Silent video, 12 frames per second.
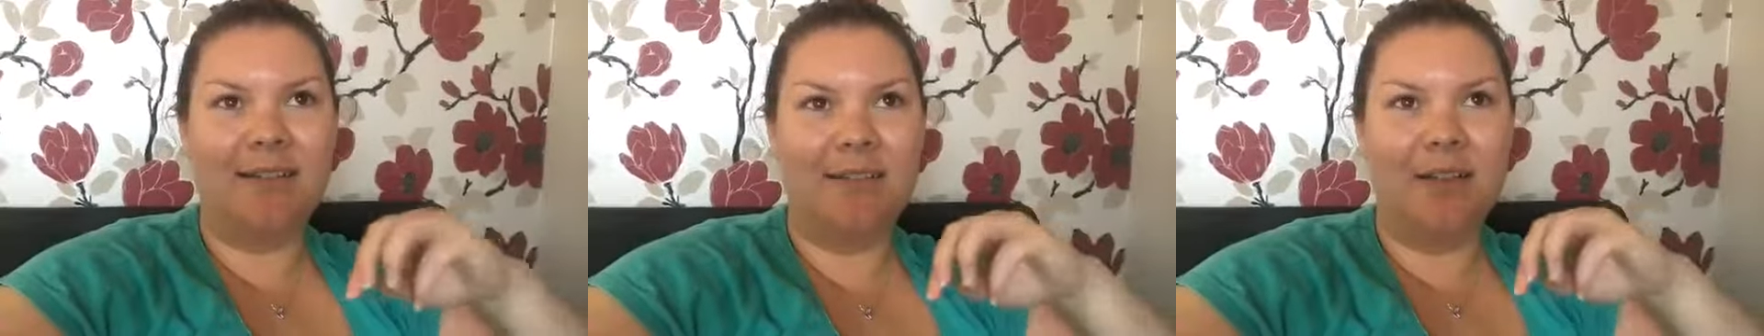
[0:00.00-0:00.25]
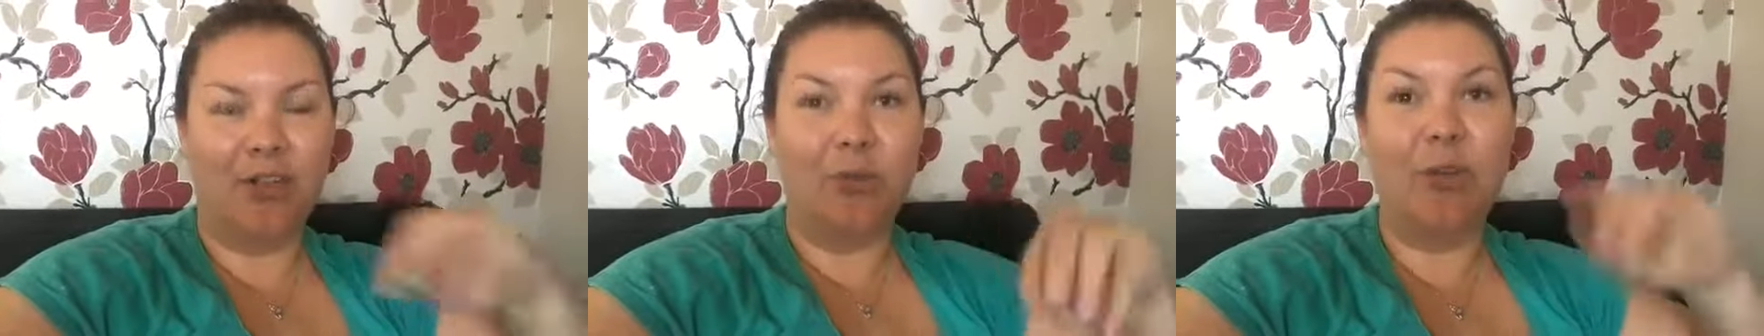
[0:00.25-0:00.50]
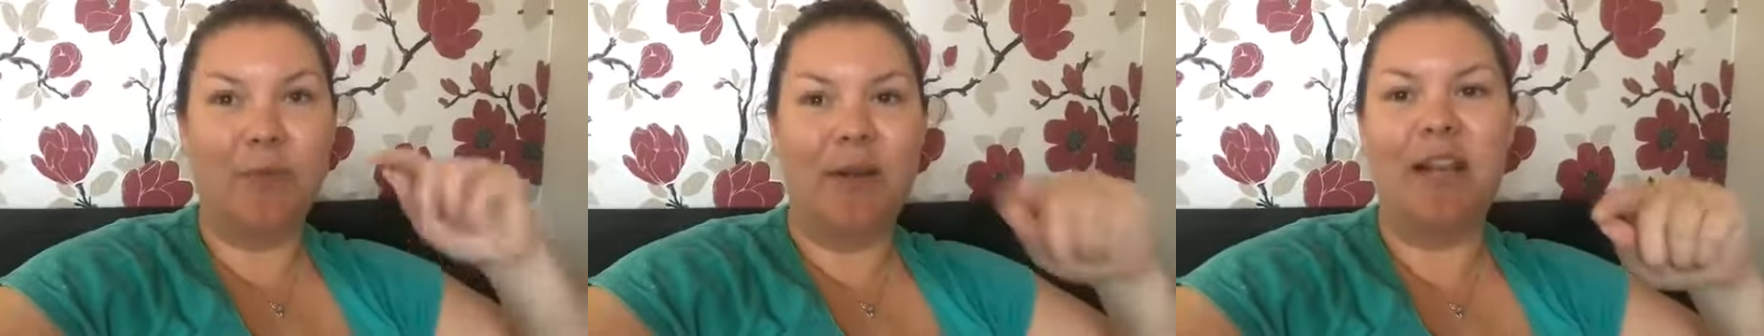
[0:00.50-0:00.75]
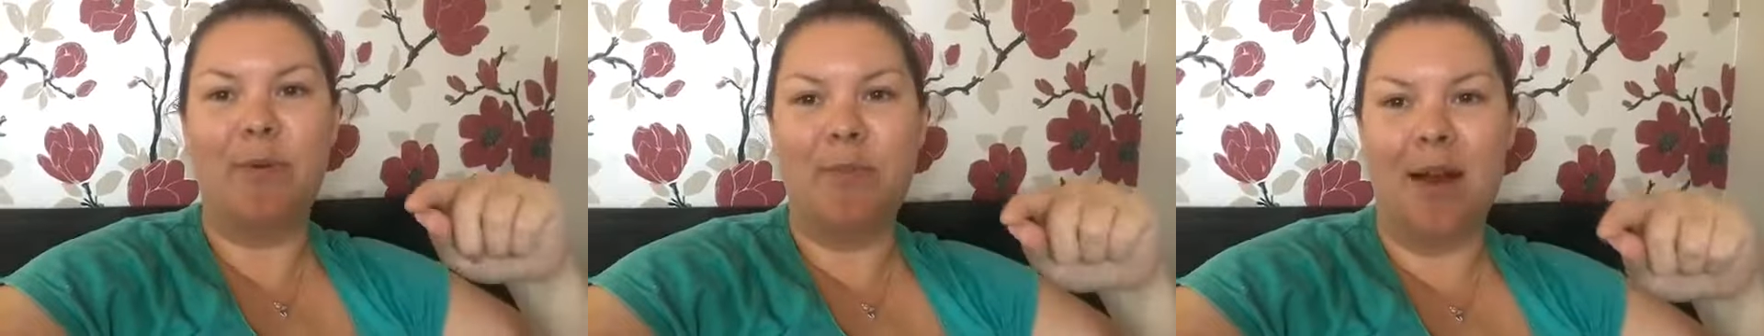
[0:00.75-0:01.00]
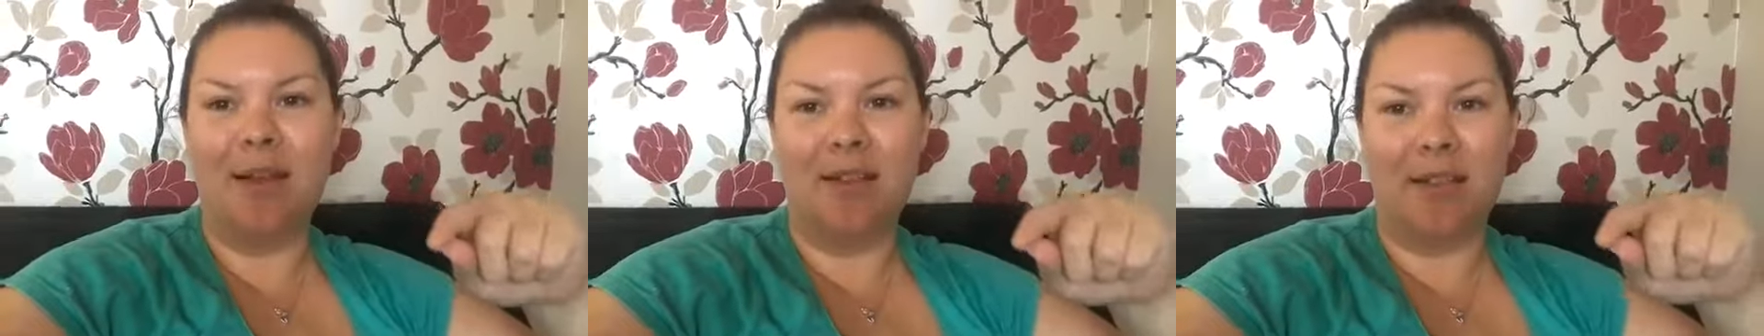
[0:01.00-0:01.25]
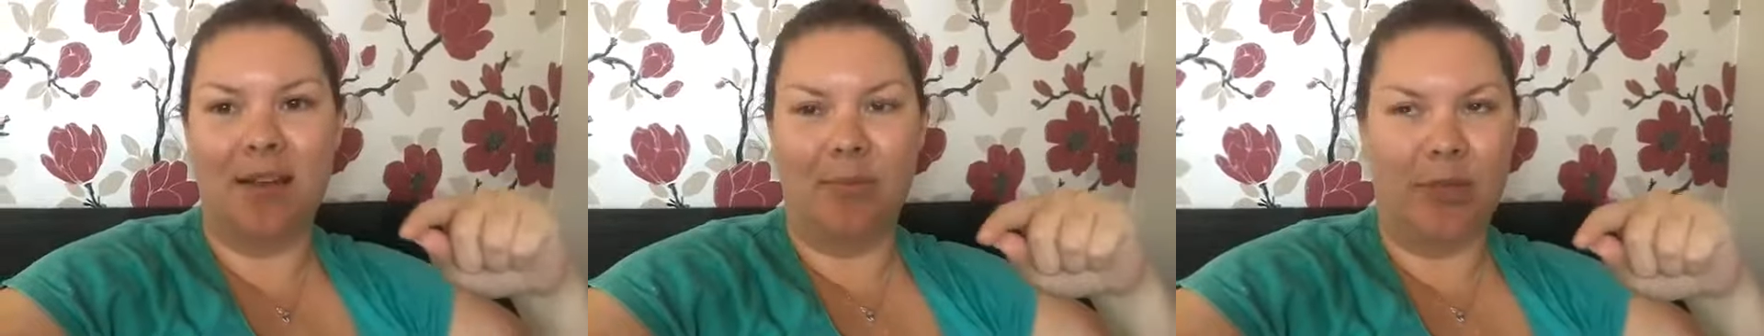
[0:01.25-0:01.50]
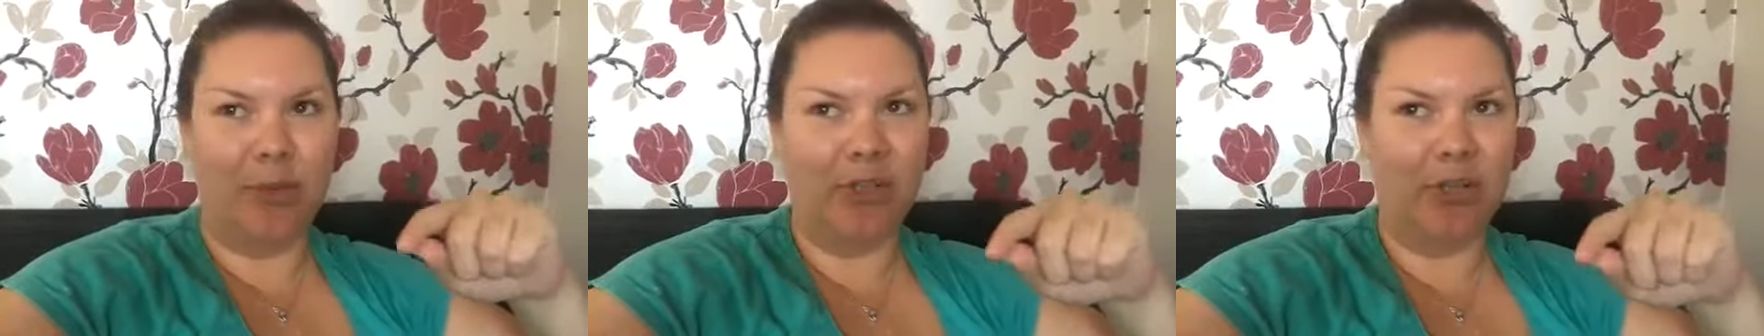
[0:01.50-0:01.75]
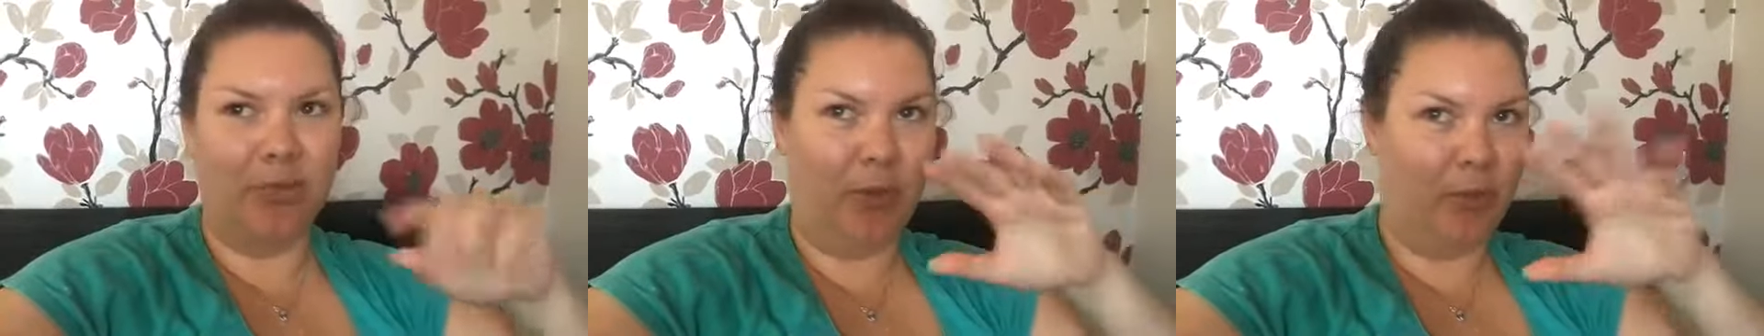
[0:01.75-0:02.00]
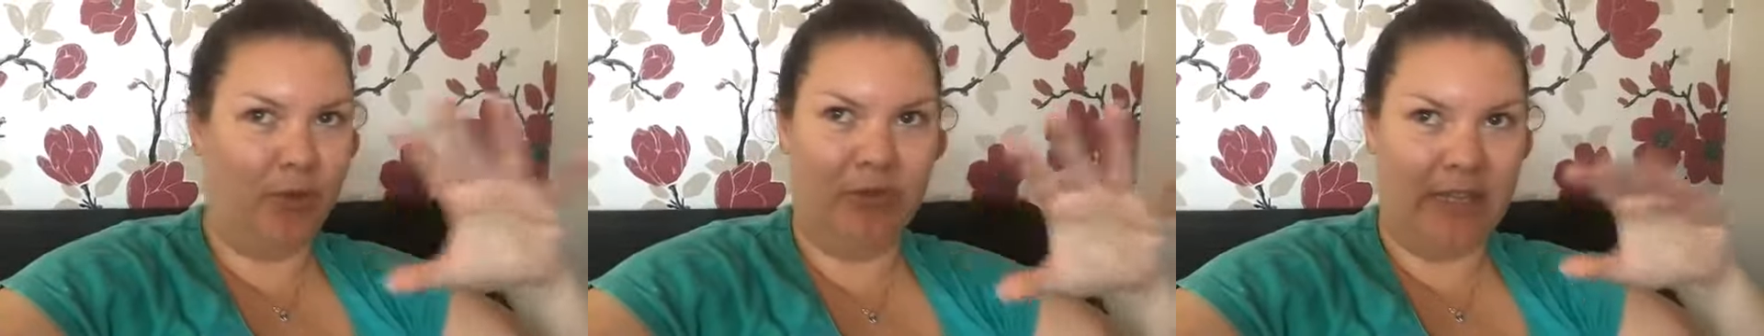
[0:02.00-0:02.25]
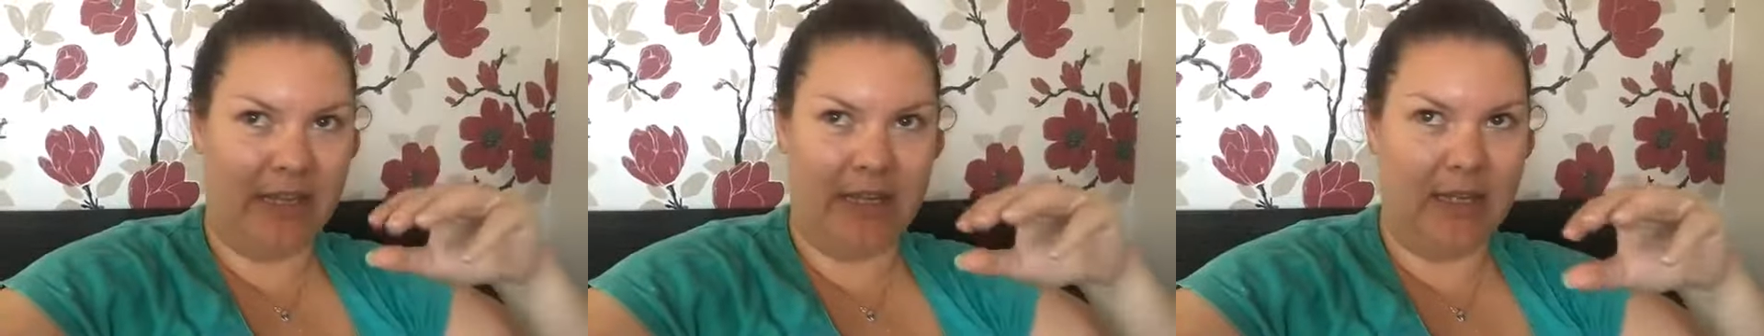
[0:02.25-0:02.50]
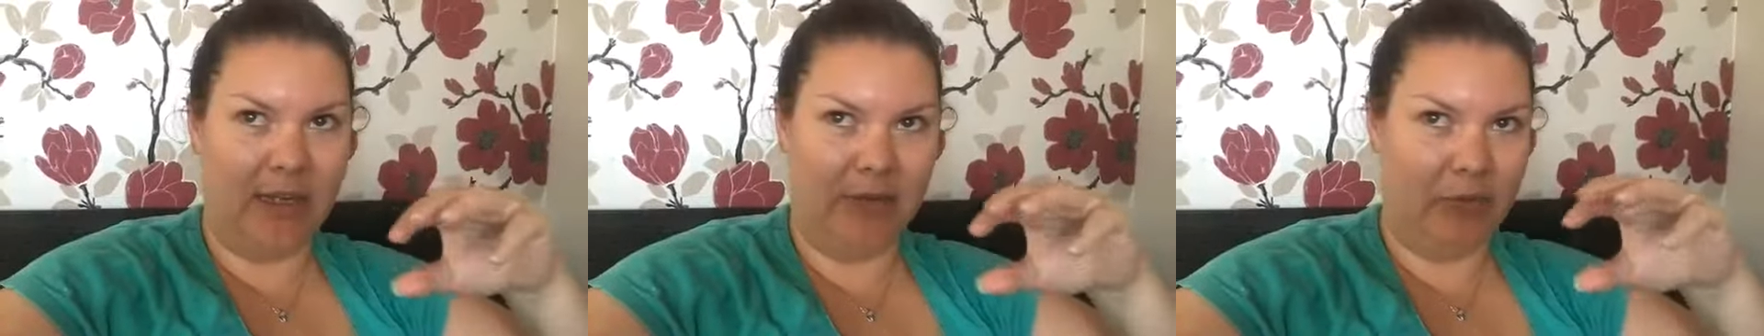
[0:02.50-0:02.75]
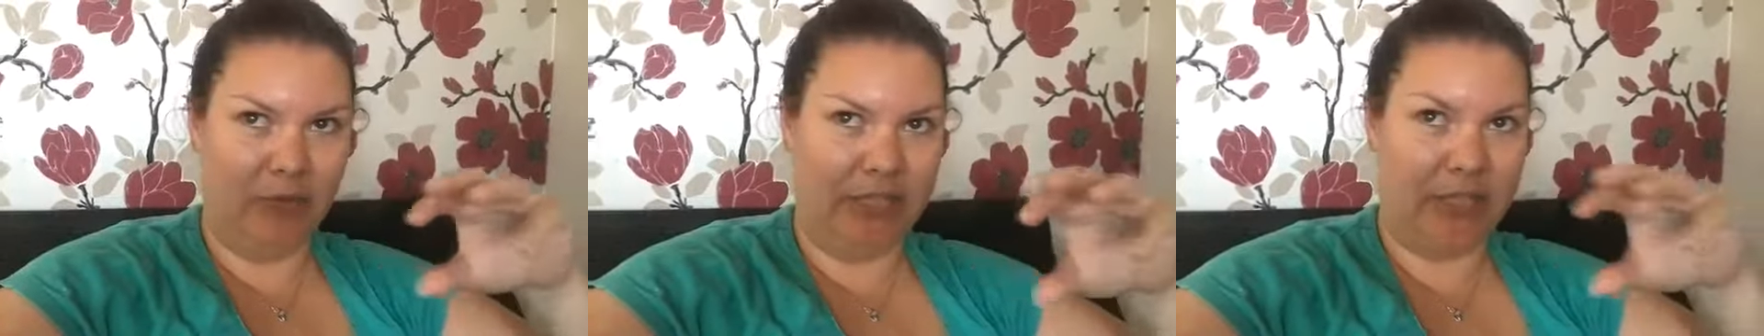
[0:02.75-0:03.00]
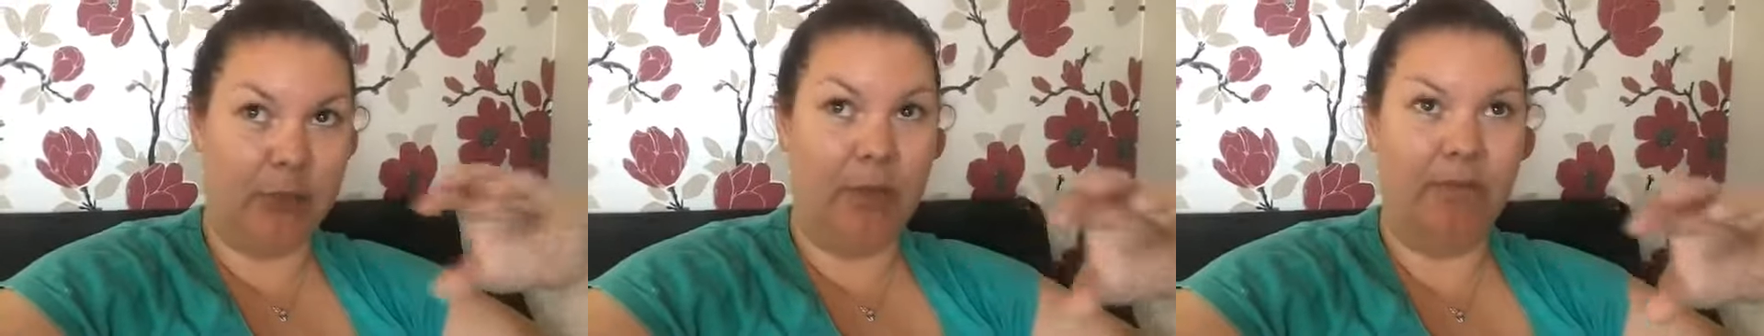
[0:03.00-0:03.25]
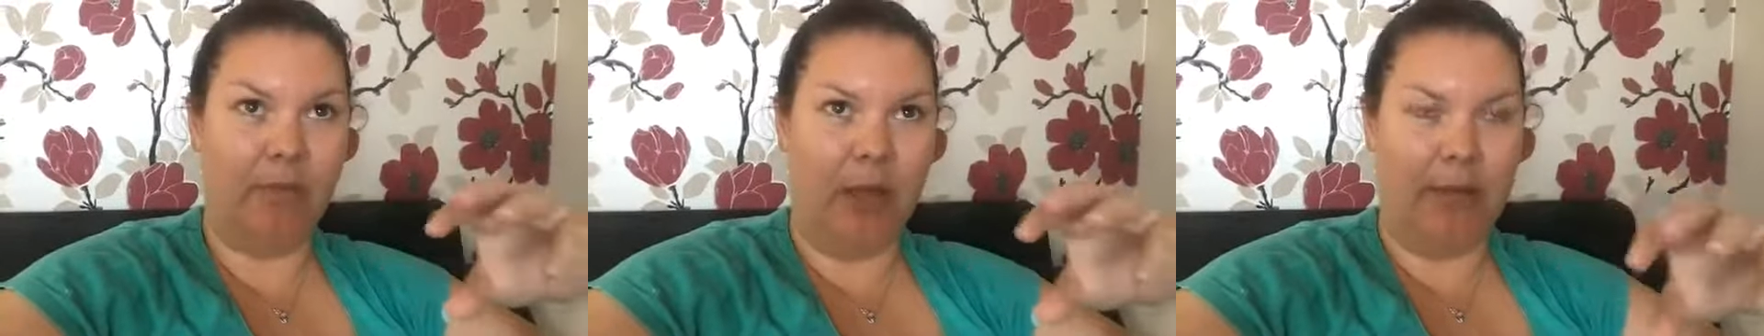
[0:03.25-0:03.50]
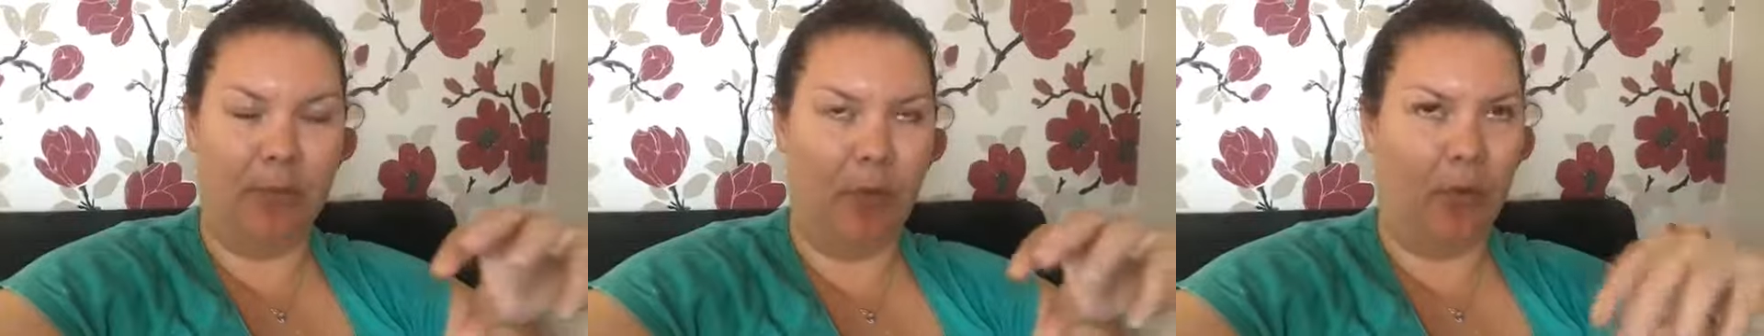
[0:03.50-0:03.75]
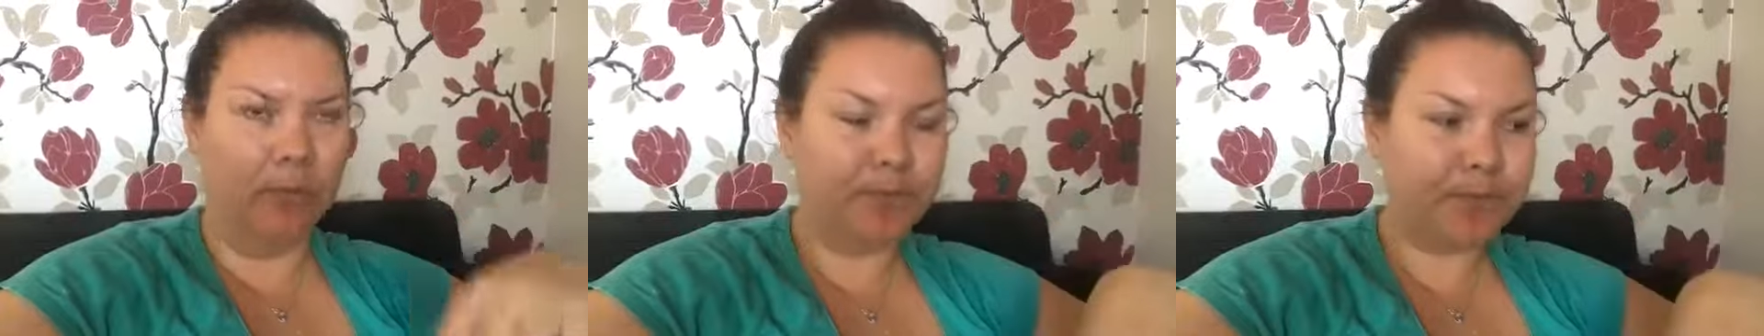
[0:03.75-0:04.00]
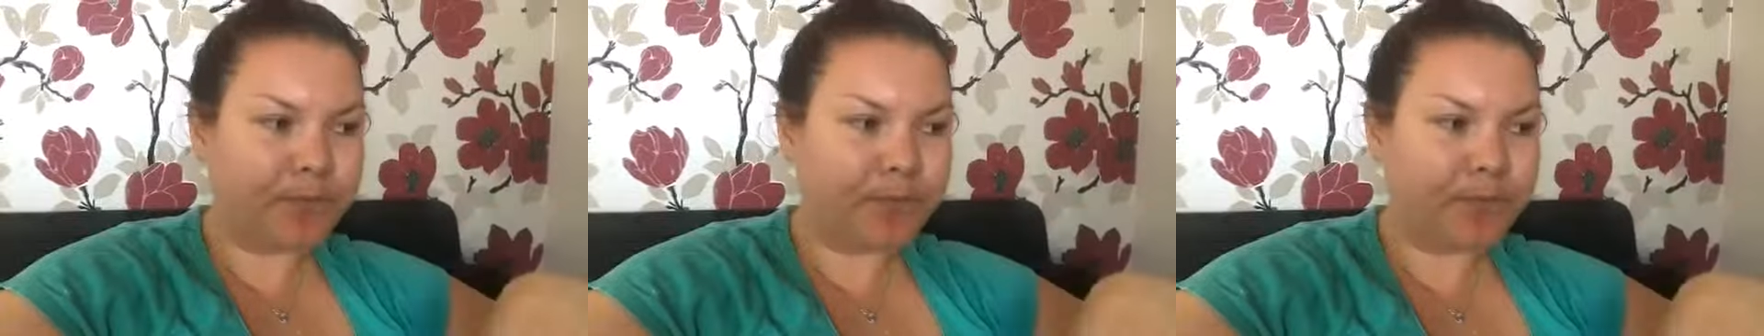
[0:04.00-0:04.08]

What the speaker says: joined my network marketing company, which I'm not really doing anymore,